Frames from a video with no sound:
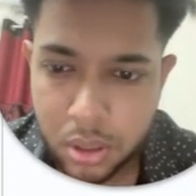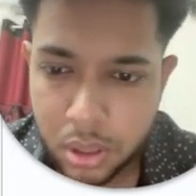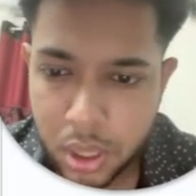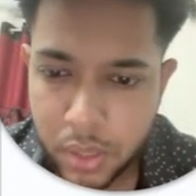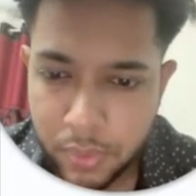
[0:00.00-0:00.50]

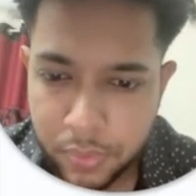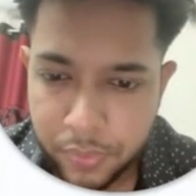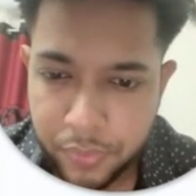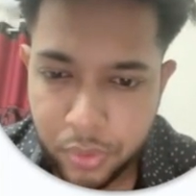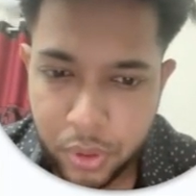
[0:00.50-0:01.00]
Level
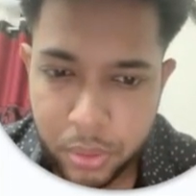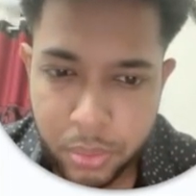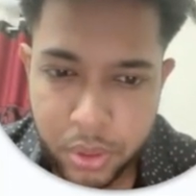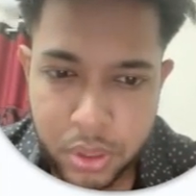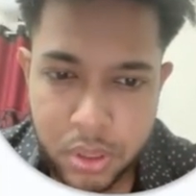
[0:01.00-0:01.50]
4
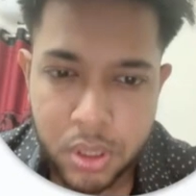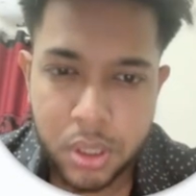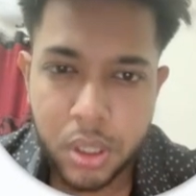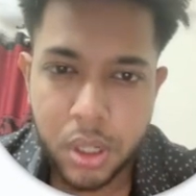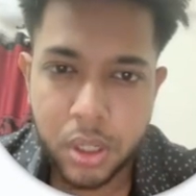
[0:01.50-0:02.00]
emergency,
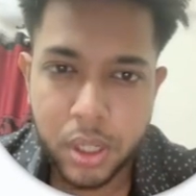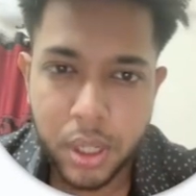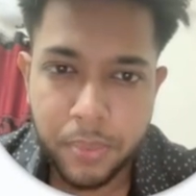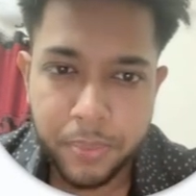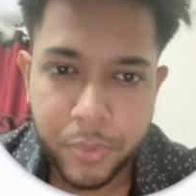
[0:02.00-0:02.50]
yeah,
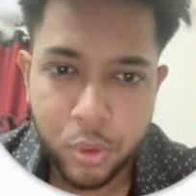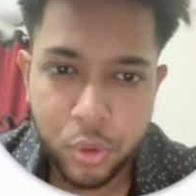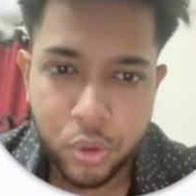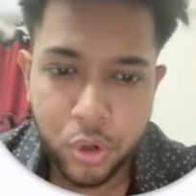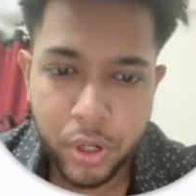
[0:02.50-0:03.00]
who to
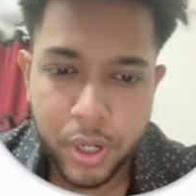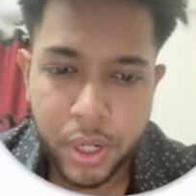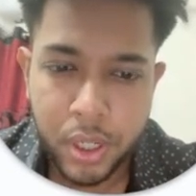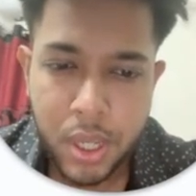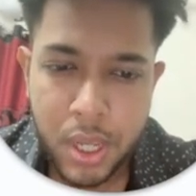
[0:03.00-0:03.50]
contact?
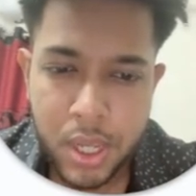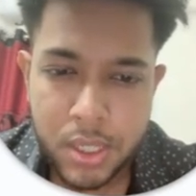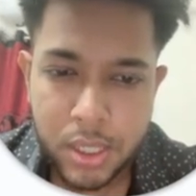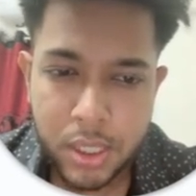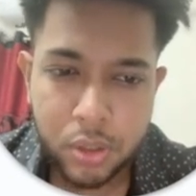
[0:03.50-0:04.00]

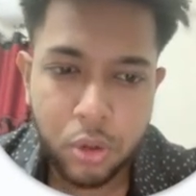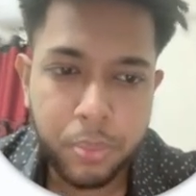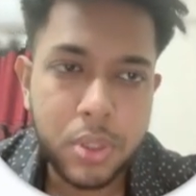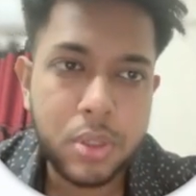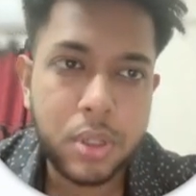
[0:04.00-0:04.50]
CTO
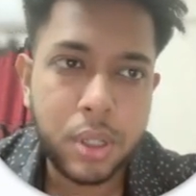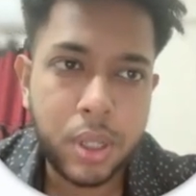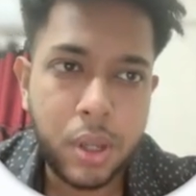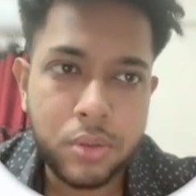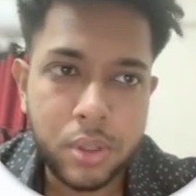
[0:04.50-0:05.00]
plus legal counsel,